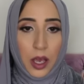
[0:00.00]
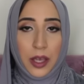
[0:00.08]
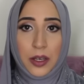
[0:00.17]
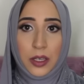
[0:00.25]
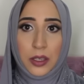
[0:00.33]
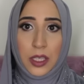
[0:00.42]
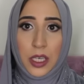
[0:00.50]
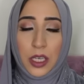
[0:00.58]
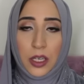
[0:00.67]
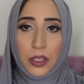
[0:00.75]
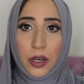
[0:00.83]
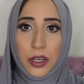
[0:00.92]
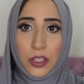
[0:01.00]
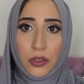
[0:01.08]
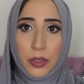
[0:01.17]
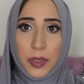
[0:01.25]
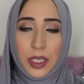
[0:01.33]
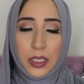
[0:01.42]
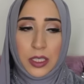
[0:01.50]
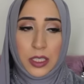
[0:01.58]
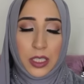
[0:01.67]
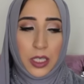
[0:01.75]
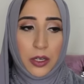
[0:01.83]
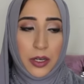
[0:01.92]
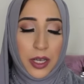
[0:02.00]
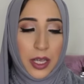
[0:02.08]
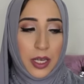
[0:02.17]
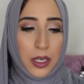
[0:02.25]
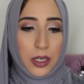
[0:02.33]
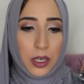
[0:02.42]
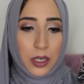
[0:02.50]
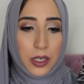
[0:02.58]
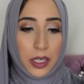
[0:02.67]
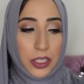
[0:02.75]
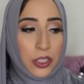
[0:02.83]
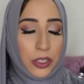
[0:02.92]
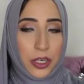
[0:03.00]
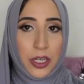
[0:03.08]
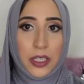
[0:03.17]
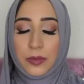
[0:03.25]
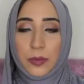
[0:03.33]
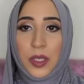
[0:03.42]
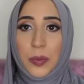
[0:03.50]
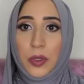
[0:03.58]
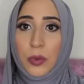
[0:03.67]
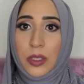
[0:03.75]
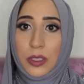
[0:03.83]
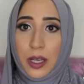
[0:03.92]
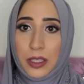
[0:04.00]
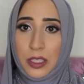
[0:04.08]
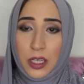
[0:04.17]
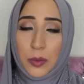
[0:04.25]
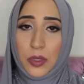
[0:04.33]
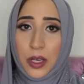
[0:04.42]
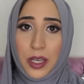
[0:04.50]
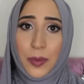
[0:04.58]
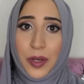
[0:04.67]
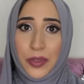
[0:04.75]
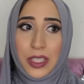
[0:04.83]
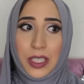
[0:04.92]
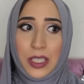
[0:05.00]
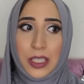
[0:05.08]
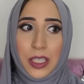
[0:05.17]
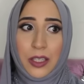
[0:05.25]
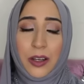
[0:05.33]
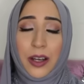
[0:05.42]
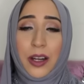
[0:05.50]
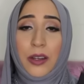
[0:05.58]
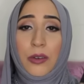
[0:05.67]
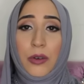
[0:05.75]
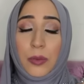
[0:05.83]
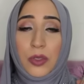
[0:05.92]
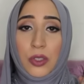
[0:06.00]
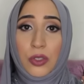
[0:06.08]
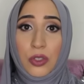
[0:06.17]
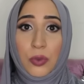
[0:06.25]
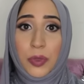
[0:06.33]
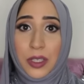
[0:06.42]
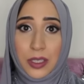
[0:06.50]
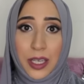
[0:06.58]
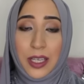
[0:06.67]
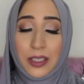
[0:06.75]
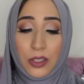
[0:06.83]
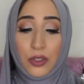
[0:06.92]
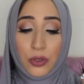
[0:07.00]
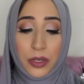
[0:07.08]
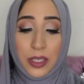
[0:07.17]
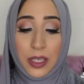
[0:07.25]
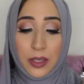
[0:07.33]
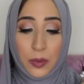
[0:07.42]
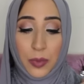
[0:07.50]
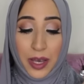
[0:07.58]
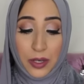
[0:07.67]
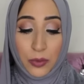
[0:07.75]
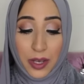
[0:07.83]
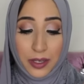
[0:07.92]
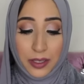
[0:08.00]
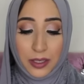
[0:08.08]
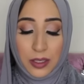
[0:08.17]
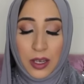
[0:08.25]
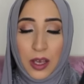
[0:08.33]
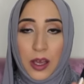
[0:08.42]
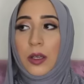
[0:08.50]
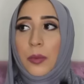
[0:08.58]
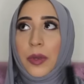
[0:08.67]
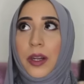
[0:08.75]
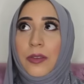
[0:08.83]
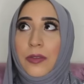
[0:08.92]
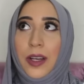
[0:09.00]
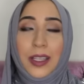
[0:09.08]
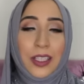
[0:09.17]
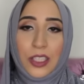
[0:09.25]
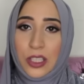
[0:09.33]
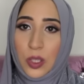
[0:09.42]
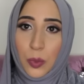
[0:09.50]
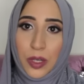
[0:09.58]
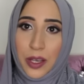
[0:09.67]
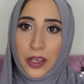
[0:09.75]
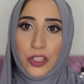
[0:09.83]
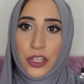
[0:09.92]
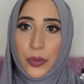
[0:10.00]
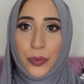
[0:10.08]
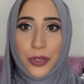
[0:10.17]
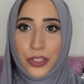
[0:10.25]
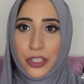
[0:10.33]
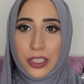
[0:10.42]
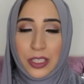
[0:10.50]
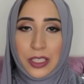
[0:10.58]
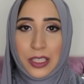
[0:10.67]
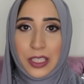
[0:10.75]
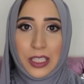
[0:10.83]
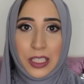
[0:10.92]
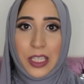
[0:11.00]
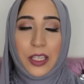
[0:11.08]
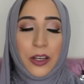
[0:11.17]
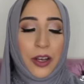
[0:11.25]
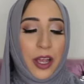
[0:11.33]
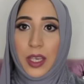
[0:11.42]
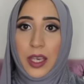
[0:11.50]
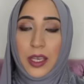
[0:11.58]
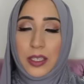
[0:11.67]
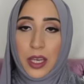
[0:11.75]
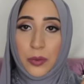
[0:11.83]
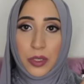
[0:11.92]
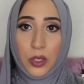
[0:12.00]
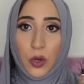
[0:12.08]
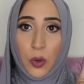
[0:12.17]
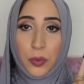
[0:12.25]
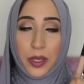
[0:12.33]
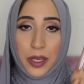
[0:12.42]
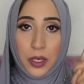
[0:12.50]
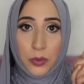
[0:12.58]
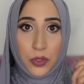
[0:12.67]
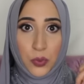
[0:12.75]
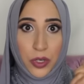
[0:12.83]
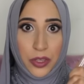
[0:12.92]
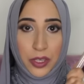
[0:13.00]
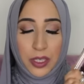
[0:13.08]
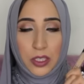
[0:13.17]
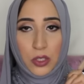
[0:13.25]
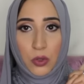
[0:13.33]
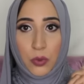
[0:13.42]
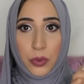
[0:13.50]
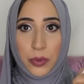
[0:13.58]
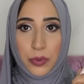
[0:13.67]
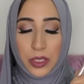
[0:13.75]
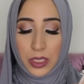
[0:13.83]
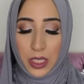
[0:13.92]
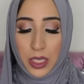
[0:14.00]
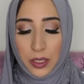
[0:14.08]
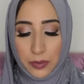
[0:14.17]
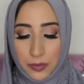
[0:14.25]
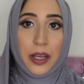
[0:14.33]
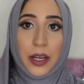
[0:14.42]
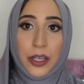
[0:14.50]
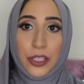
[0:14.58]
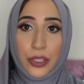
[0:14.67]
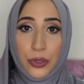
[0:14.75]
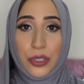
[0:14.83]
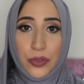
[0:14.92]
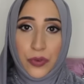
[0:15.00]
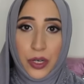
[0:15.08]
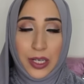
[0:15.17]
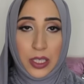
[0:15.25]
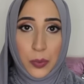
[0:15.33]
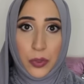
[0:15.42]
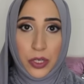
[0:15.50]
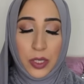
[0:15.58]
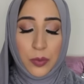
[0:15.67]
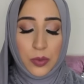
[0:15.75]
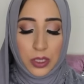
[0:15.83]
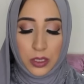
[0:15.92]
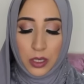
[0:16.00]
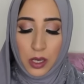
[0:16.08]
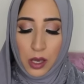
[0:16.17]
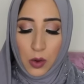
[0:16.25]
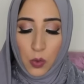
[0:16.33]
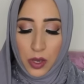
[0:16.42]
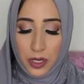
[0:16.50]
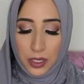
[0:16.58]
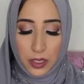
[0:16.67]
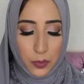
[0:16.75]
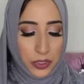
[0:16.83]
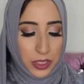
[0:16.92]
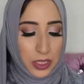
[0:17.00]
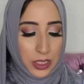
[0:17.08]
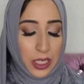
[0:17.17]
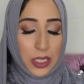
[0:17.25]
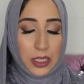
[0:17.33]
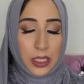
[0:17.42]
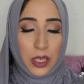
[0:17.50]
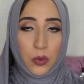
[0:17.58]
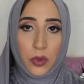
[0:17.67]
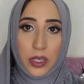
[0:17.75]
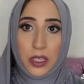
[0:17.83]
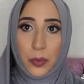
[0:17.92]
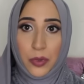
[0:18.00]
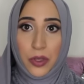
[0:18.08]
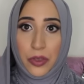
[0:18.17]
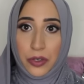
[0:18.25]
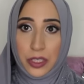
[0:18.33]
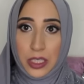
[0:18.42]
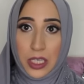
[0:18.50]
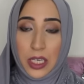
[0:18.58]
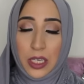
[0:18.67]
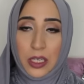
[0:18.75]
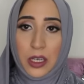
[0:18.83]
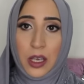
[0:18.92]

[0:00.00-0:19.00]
I got the NARS Creamy Concealer in Custard. People will not stop talking about this concealer and I know I'm super late on joining the bandwagon, but I finally took the plunge and purchased this concealer and I really hope that it was worth it, so we will see. I got two Sephora lip creams, one in number 6 and one in number 13.